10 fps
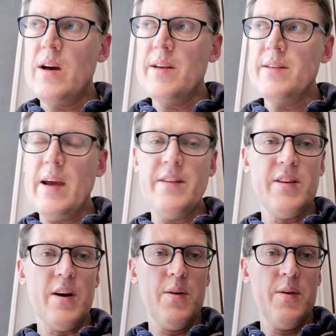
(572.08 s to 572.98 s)

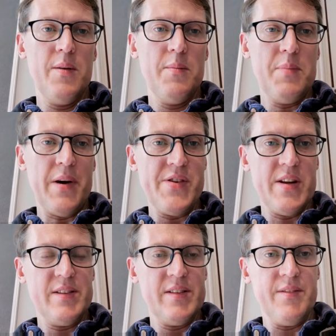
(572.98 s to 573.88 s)
NATO
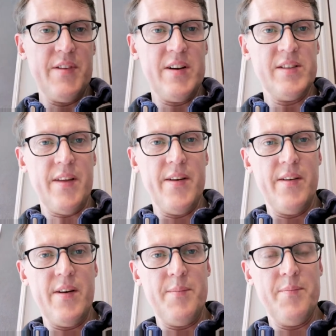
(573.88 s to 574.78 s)
budgets and various
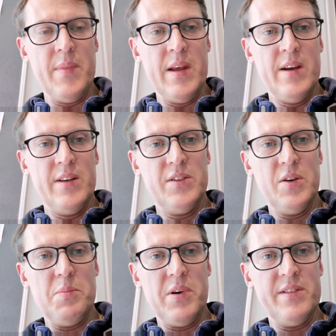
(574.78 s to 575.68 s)
other
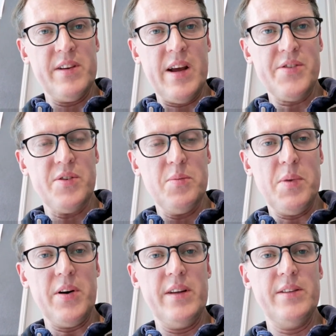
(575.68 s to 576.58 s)
super international
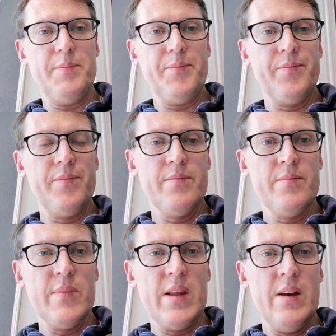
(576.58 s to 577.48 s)
bodies.
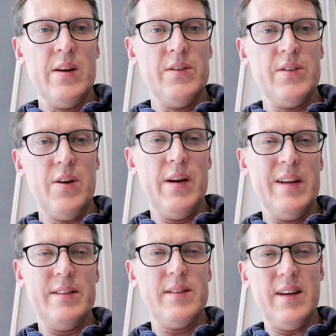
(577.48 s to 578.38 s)
So
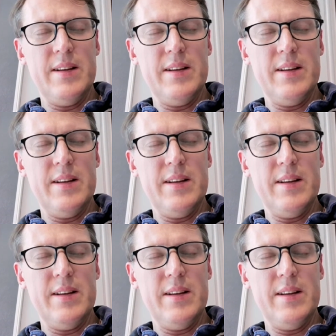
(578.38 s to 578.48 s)
it's